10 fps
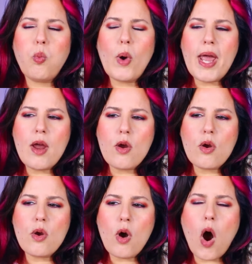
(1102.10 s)

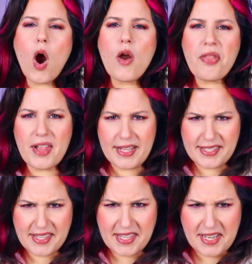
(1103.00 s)
where are
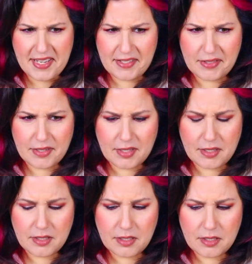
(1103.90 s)
these
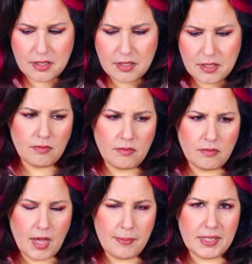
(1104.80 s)
things?
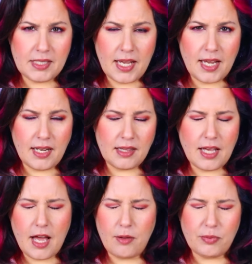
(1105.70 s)
I'm taking it
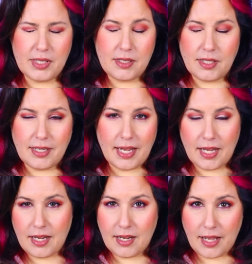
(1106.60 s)
the helm was in
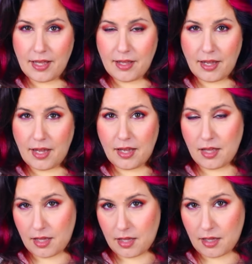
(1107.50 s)
the
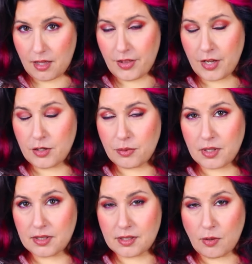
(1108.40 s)

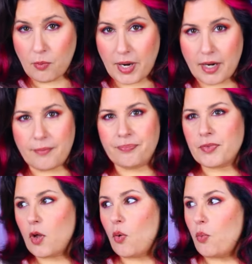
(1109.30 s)
underworld somewhere.
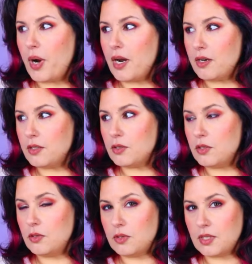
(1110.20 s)
Where's
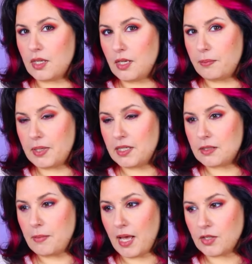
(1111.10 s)
Zeus keeping
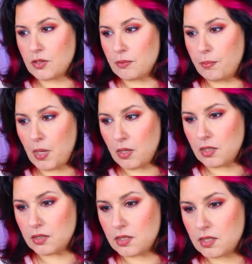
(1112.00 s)
his master
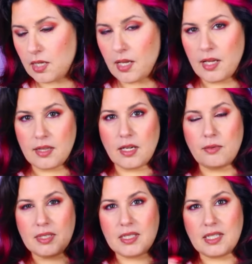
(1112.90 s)
bolts? There
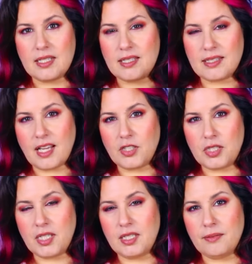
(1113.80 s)
was the
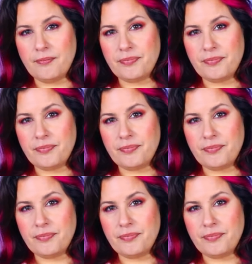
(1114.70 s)
discussion